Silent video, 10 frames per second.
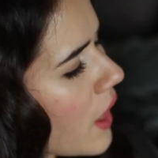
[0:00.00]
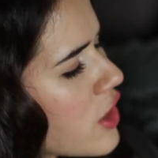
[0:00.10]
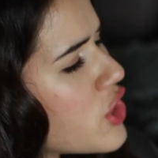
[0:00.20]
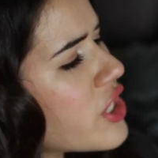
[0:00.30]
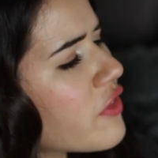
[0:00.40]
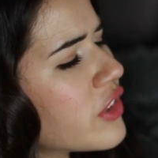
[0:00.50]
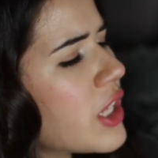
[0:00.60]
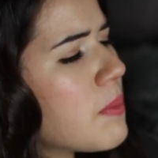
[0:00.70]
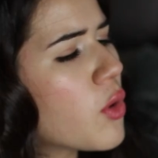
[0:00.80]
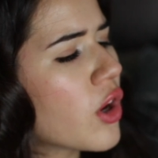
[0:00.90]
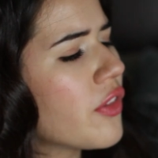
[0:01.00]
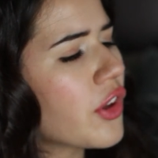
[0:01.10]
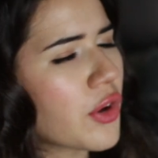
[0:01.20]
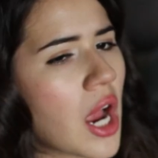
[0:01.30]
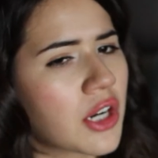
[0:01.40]
They're definitely more on
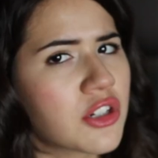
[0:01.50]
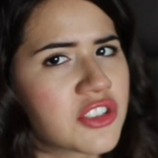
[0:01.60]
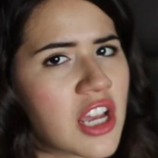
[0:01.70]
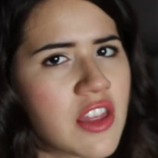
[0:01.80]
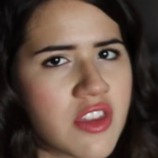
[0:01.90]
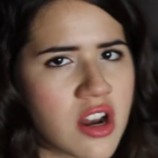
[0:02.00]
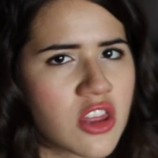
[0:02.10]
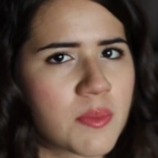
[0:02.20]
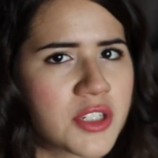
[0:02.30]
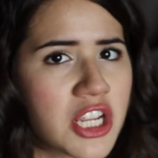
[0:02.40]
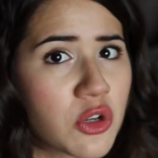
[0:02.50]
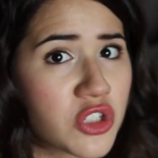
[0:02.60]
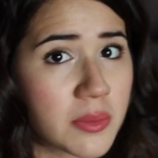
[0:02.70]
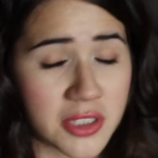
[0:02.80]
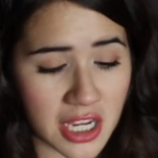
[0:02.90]
the cracker side than on the potato
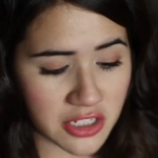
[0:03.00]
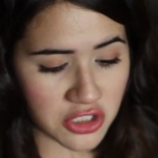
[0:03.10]
chip side,